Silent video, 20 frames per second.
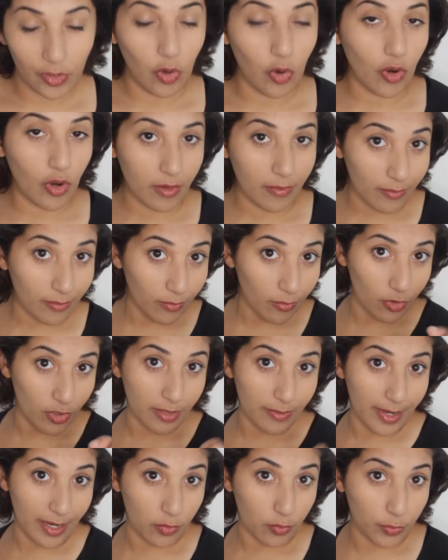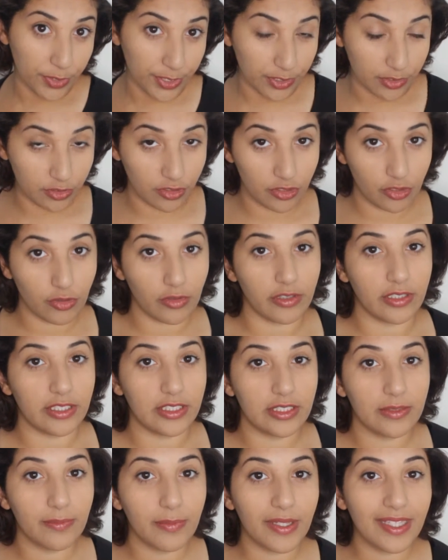or one of my weird
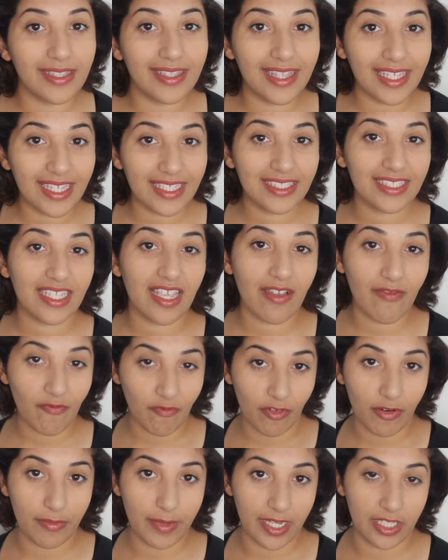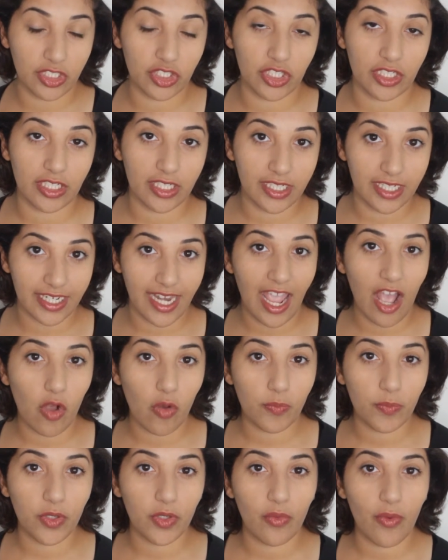stories, but this information could
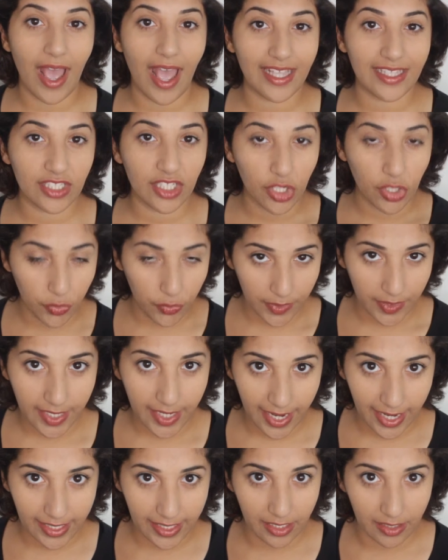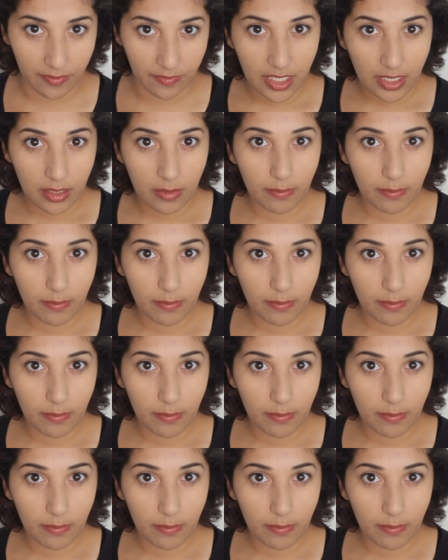help you as a creative